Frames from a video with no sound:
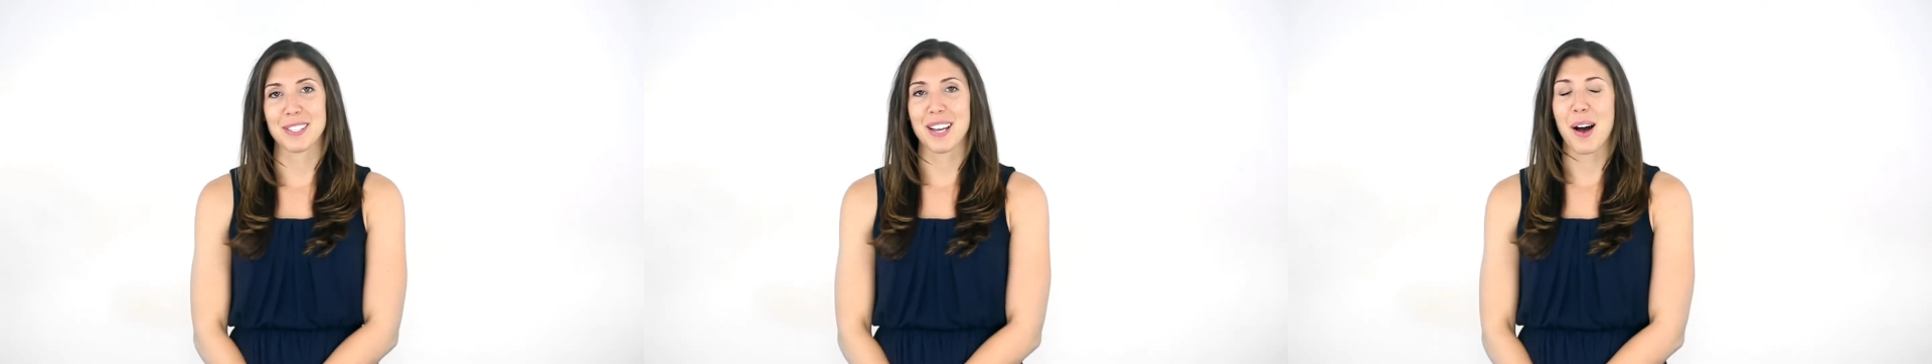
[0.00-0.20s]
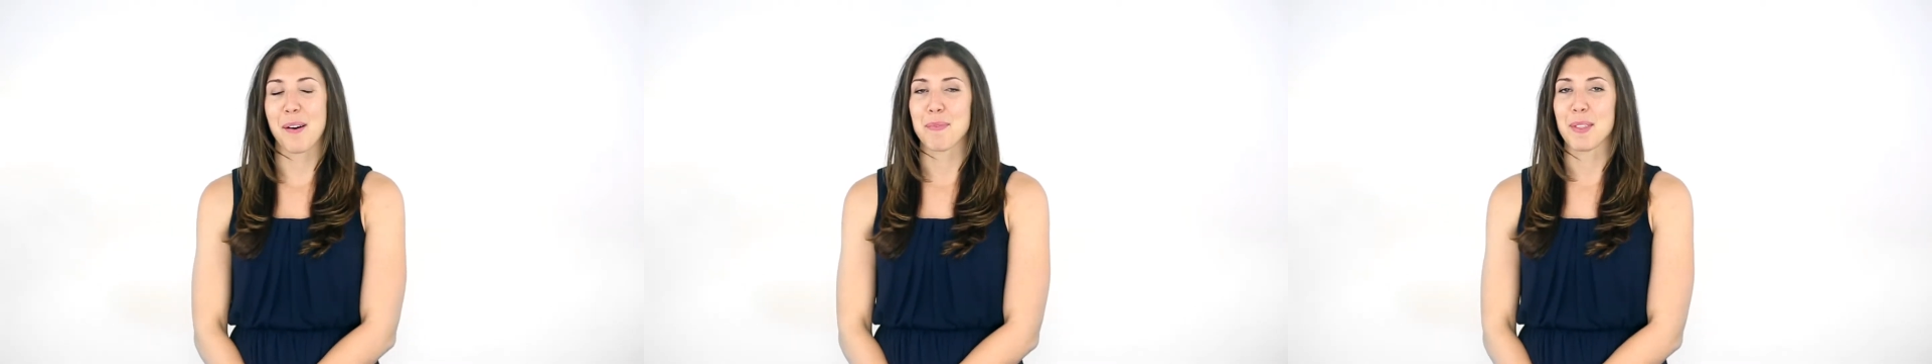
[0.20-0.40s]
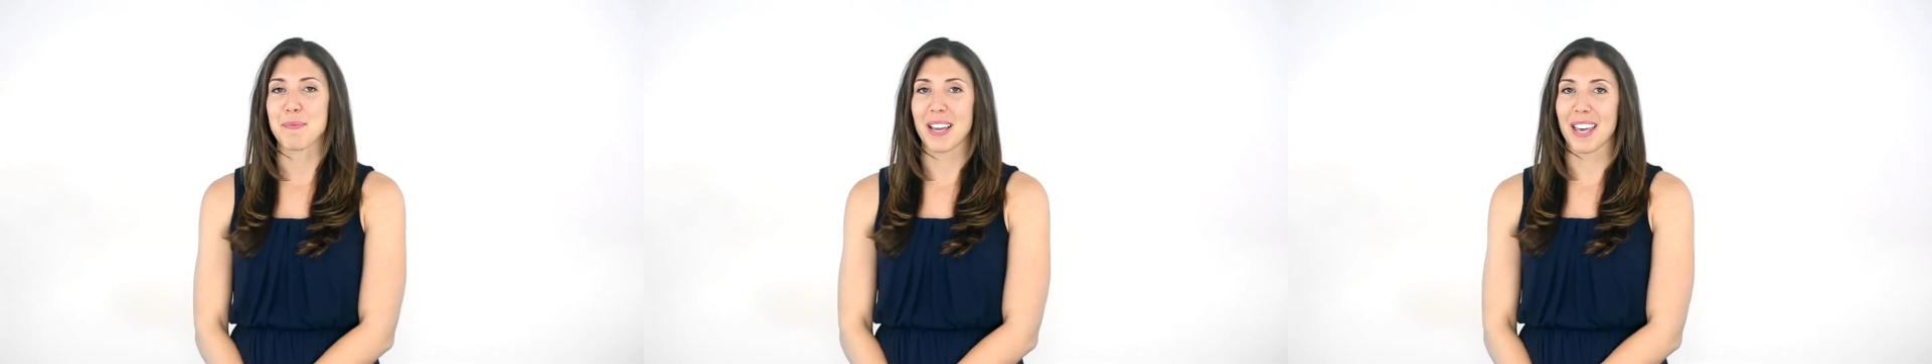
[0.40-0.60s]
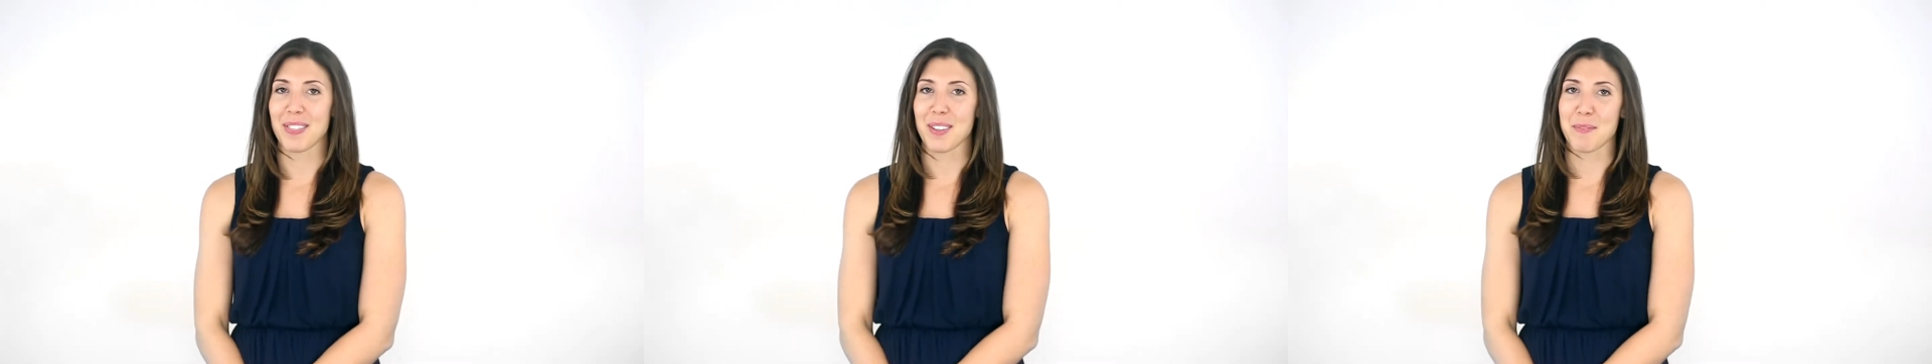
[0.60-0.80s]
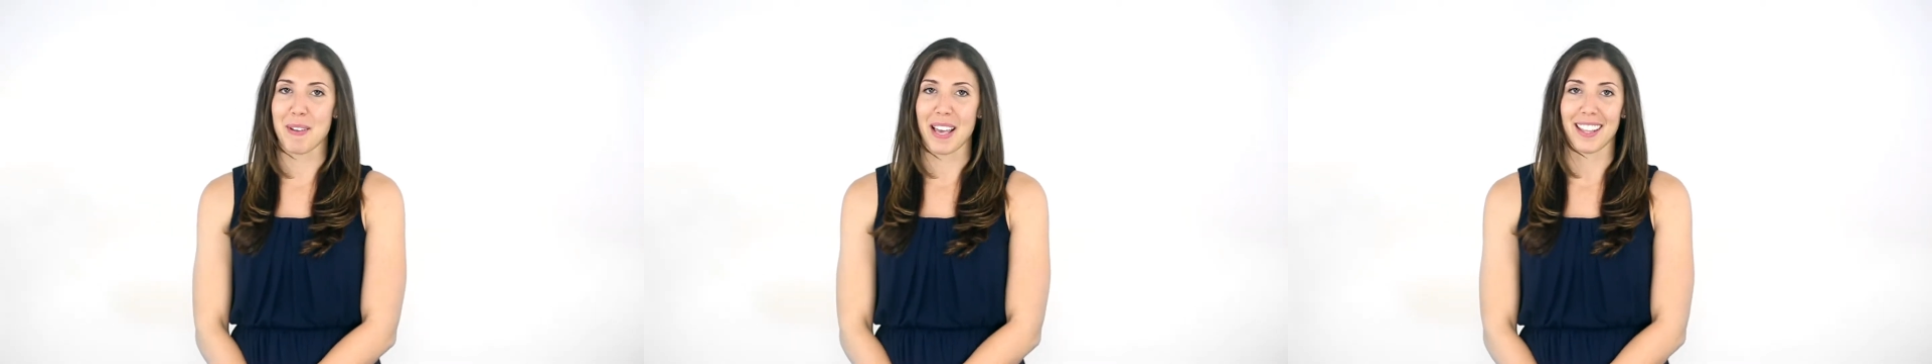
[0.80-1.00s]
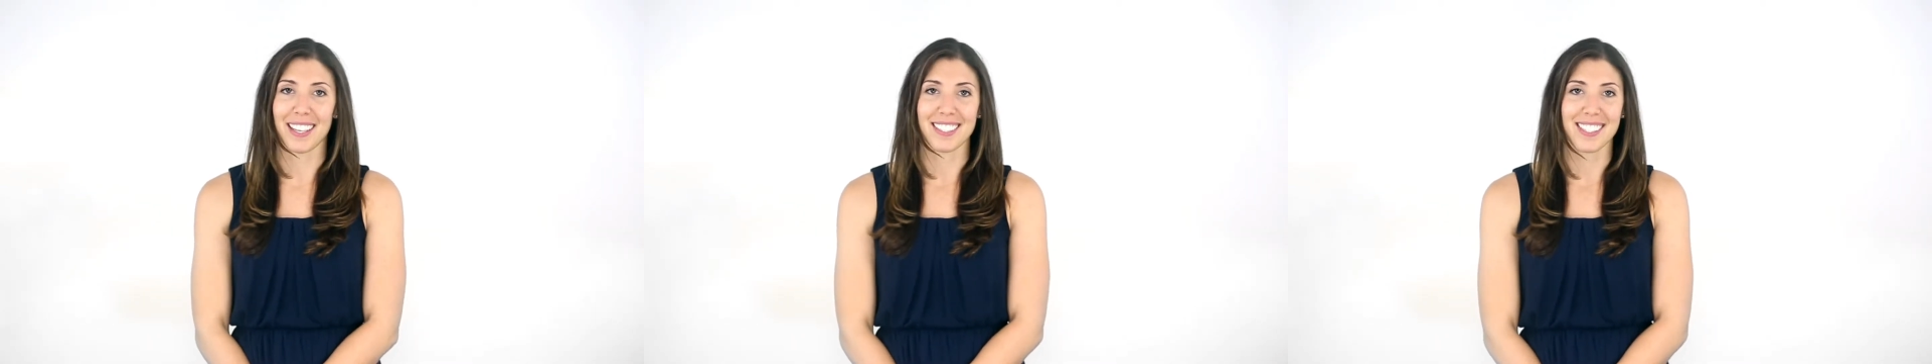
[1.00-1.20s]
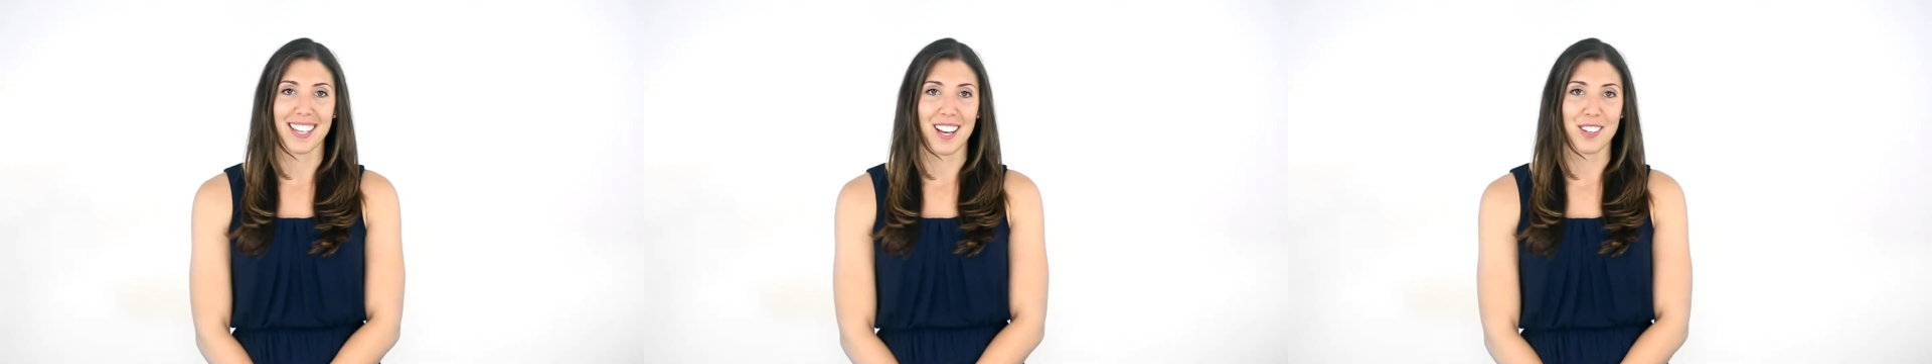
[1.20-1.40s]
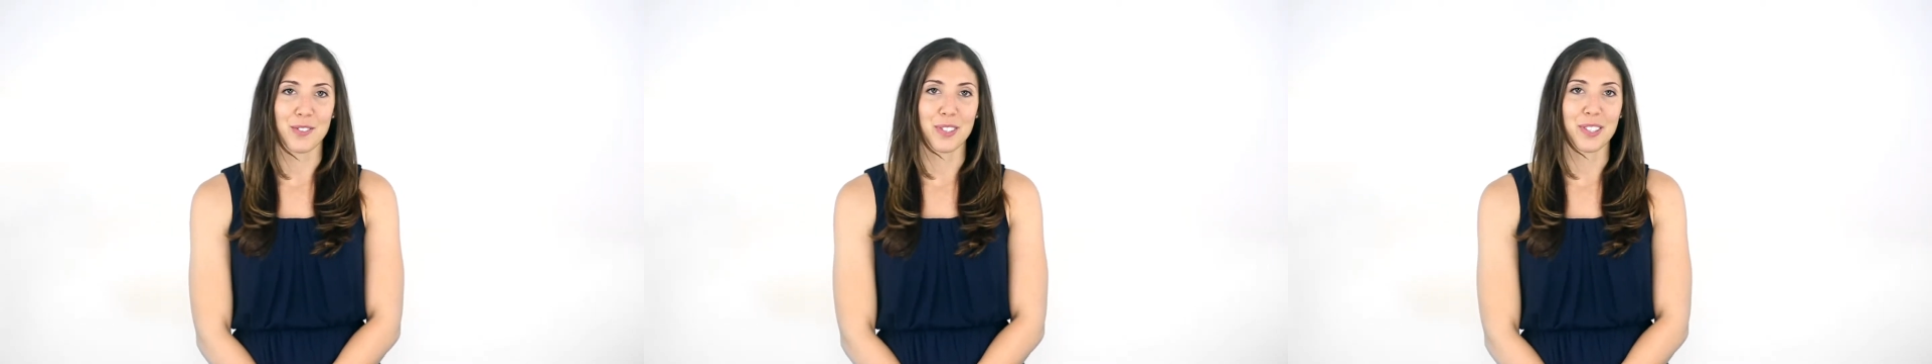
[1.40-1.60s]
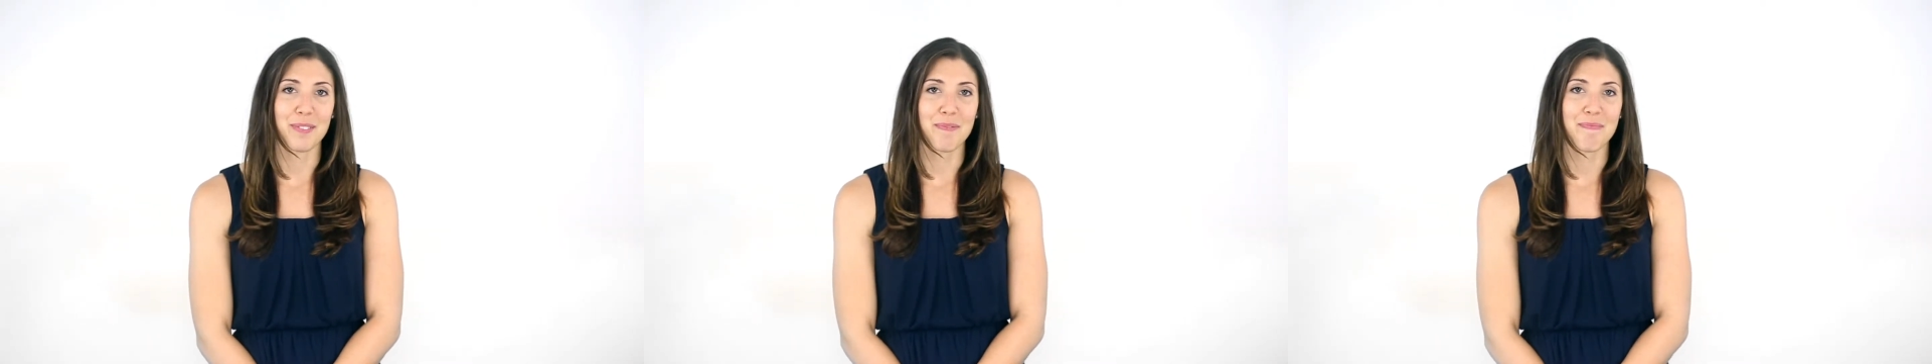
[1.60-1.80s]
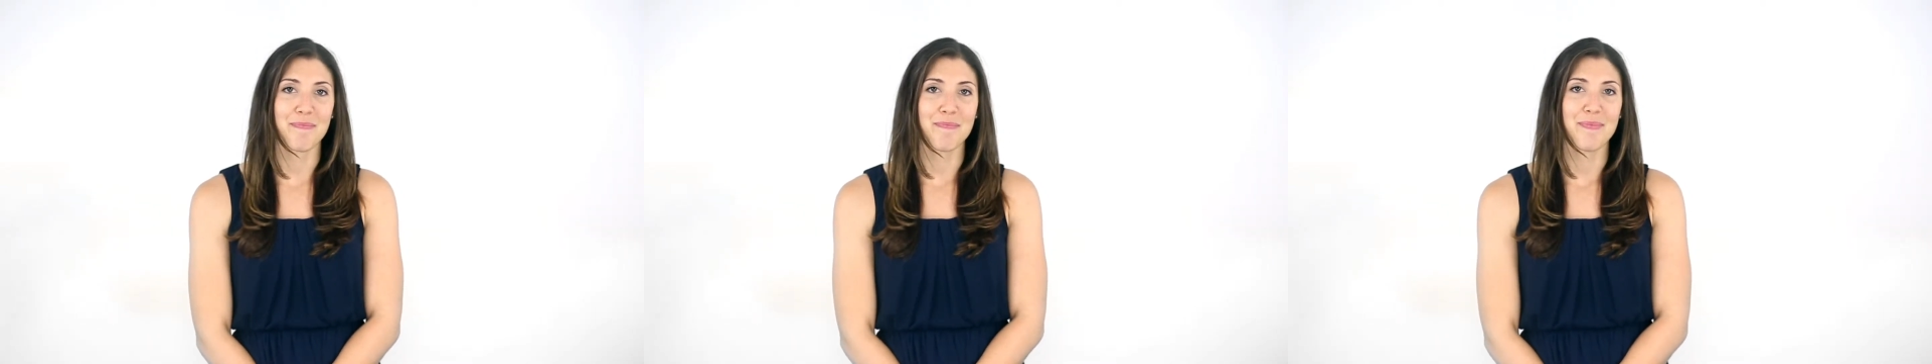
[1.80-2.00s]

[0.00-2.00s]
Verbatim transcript: to help them get their mailing scheduled.